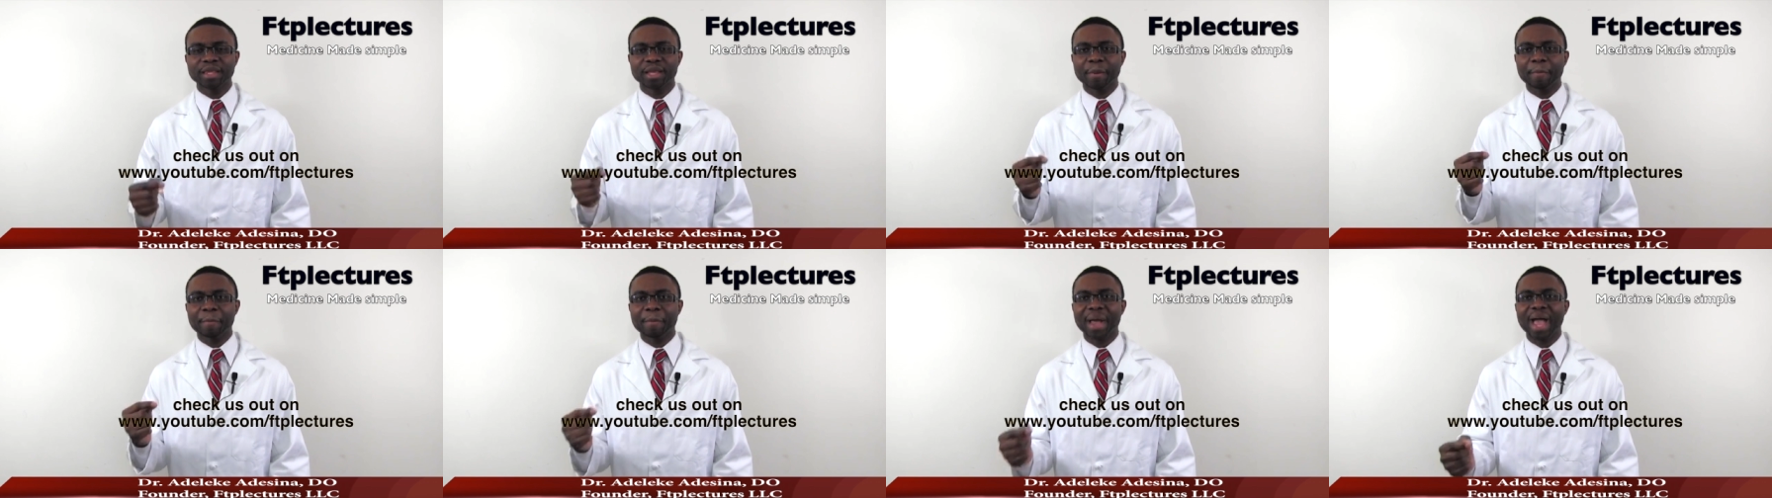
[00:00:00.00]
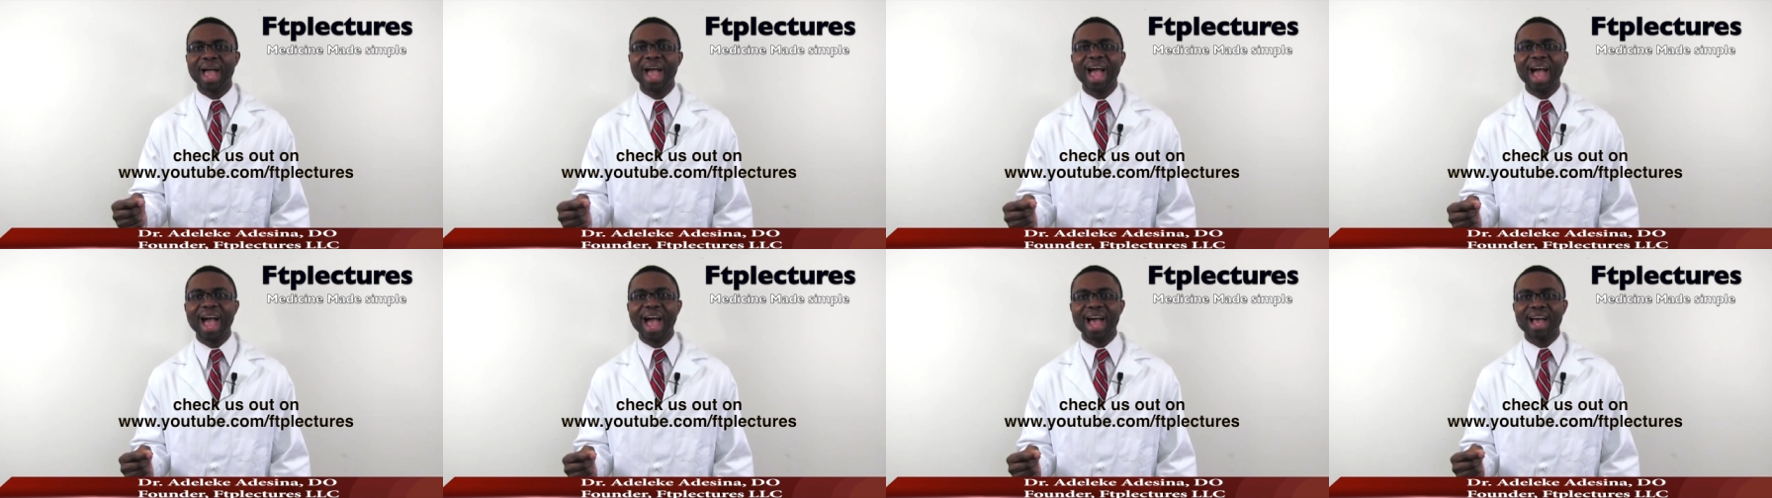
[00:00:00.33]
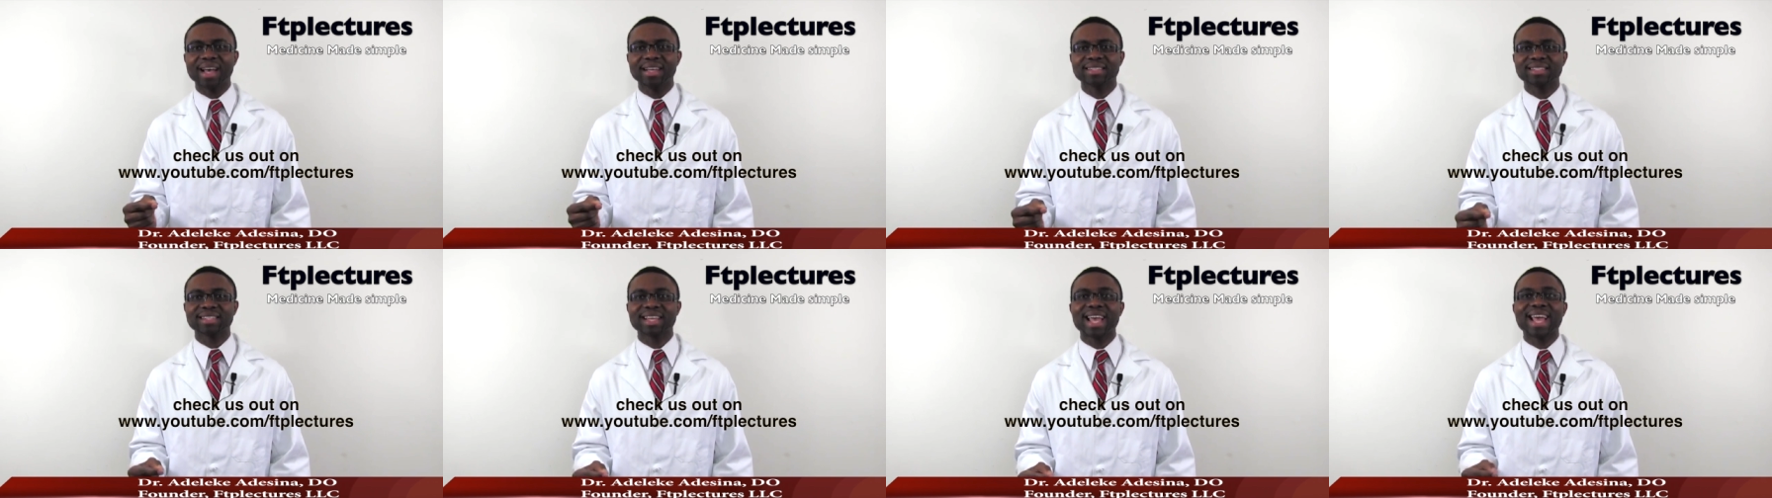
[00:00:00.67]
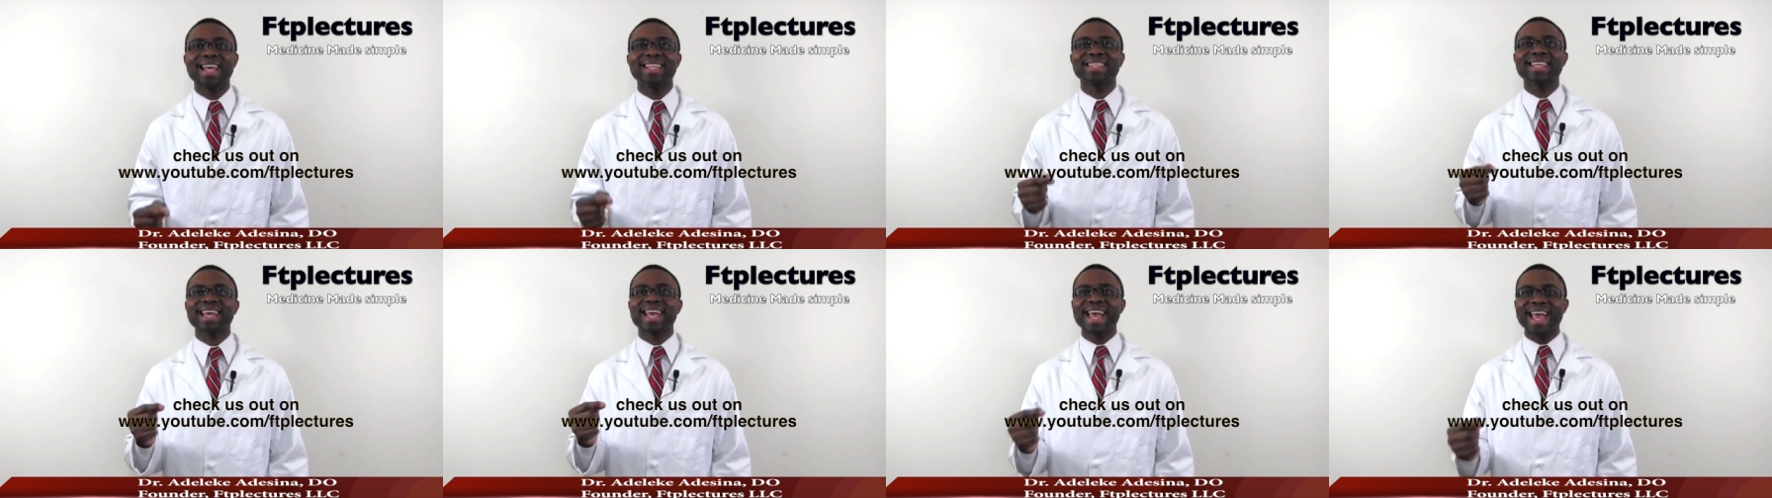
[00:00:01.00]
the PANCE,
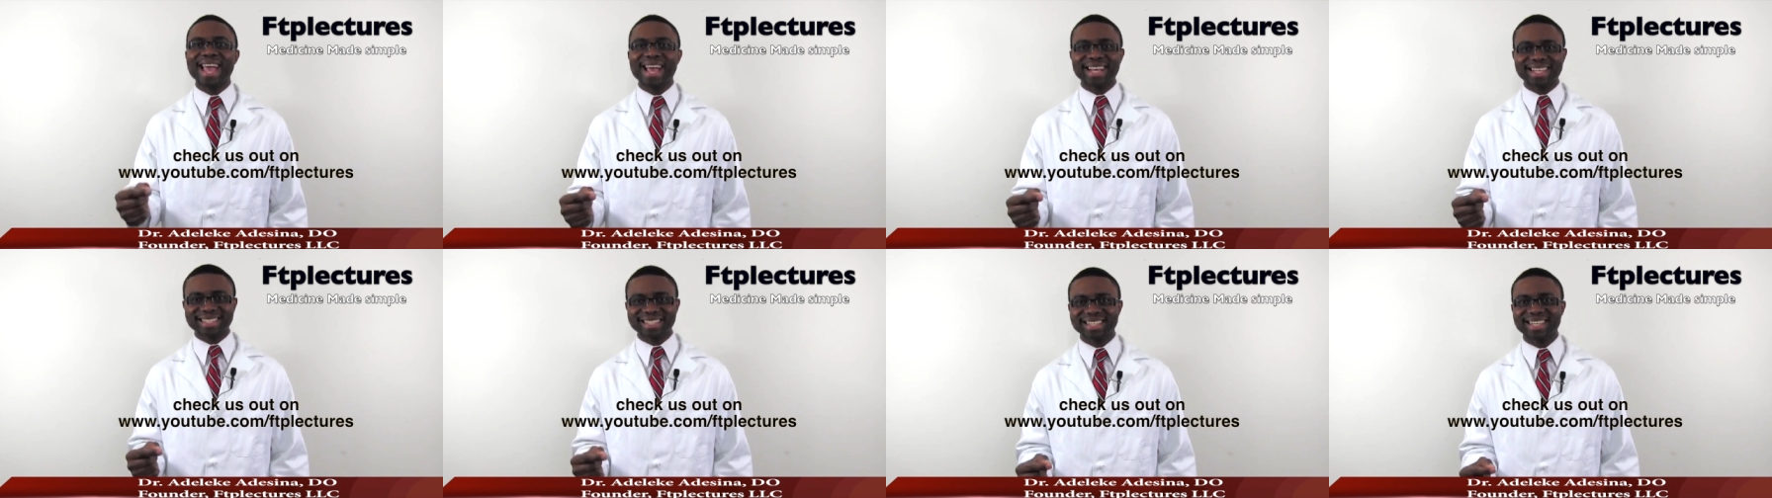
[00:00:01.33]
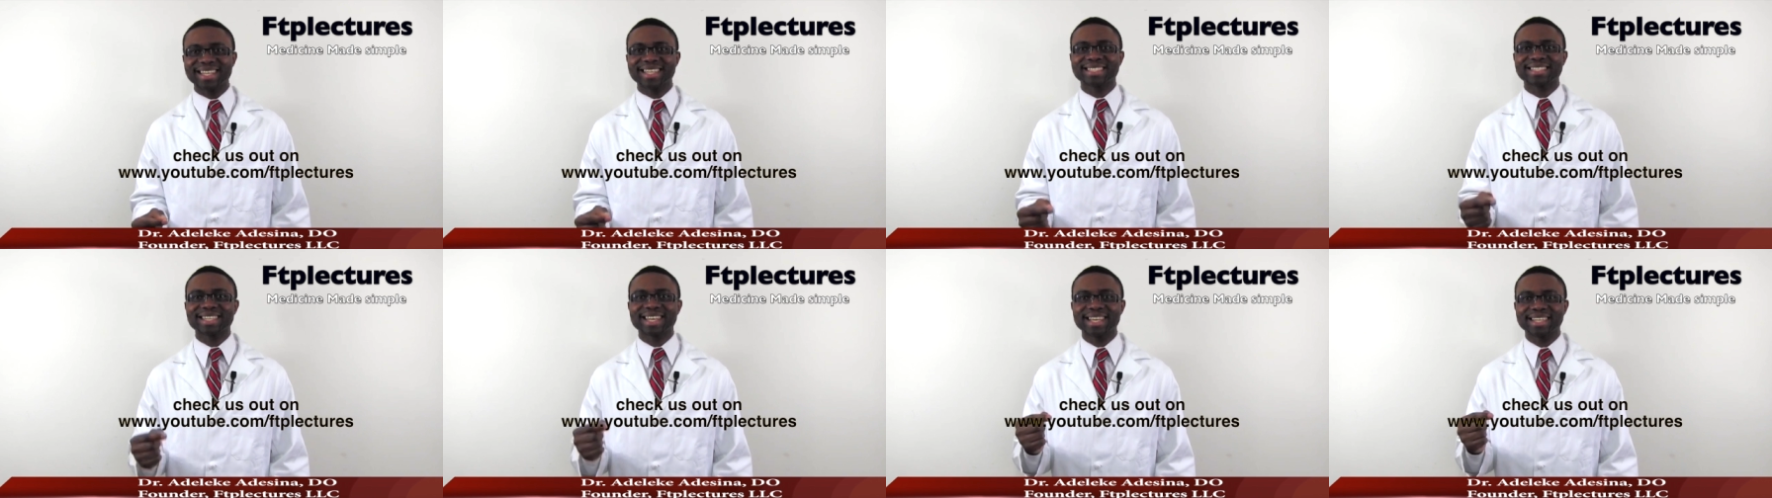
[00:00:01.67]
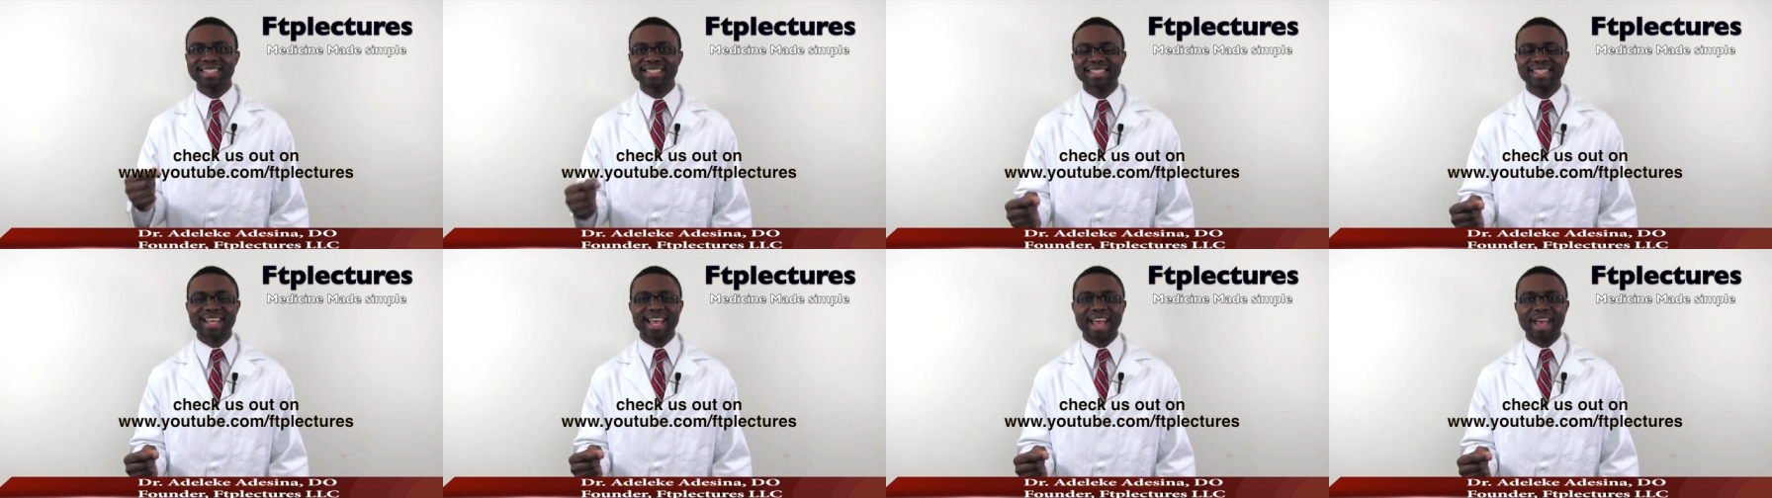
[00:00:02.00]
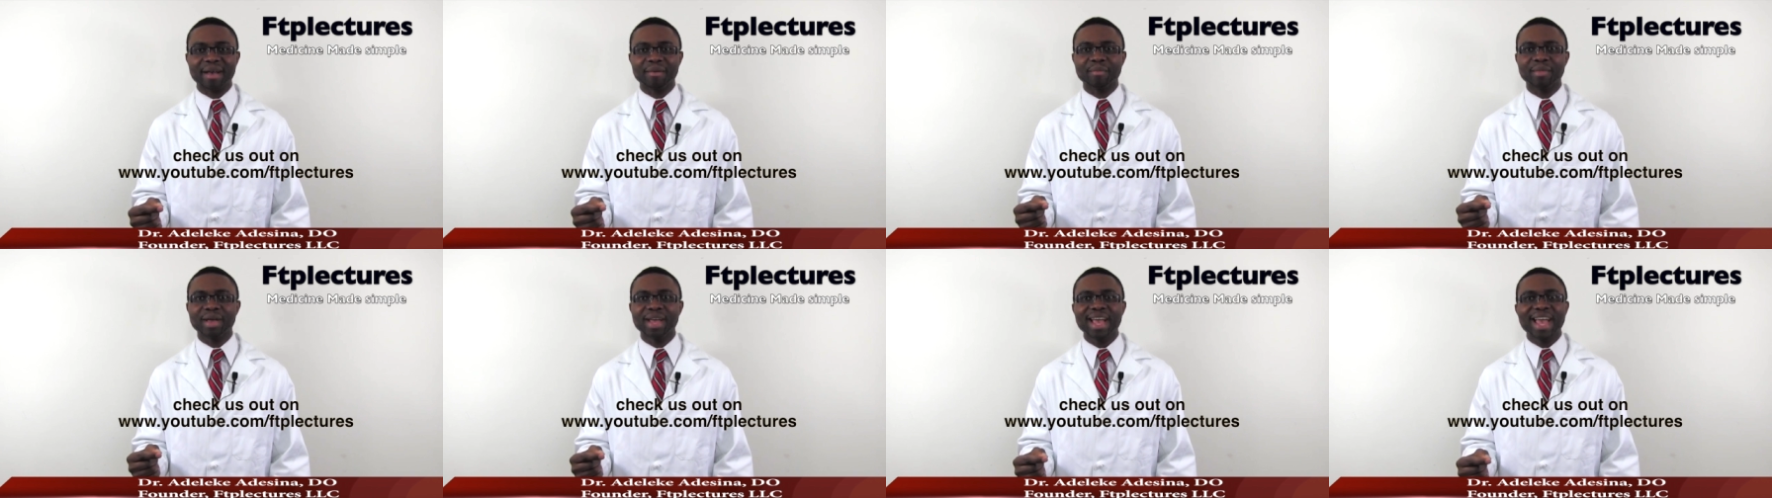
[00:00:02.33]
and the NCLEX
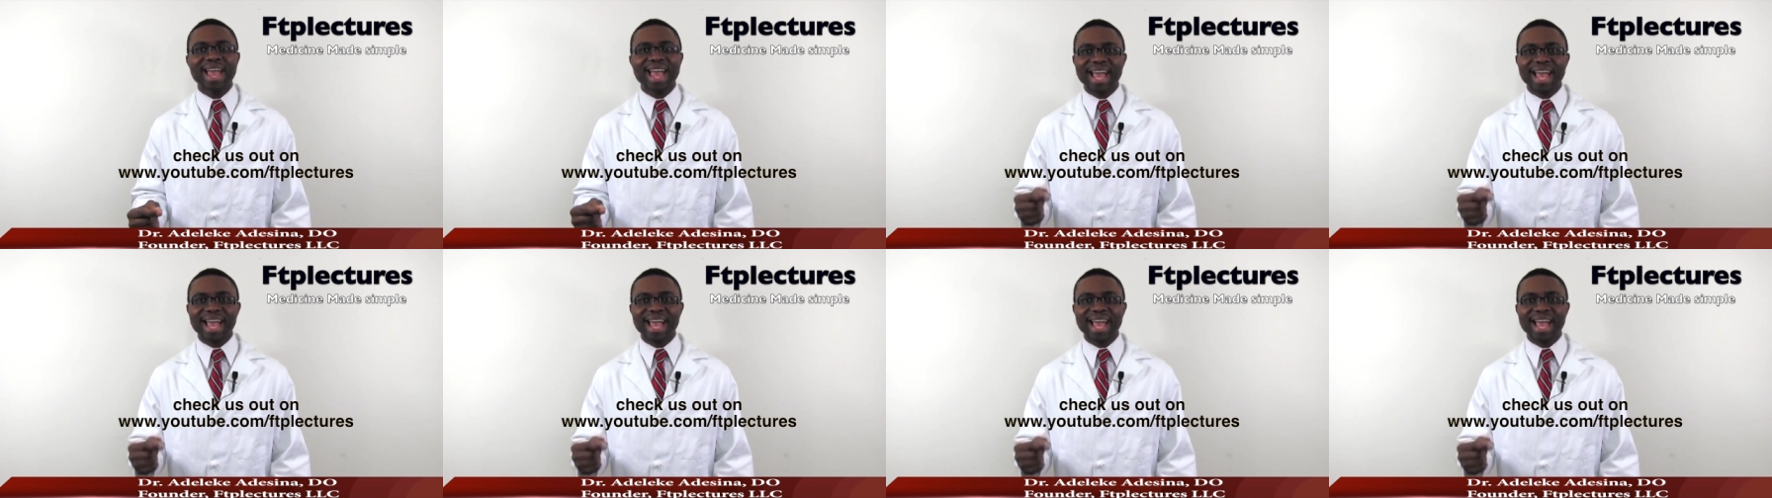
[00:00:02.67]
exam.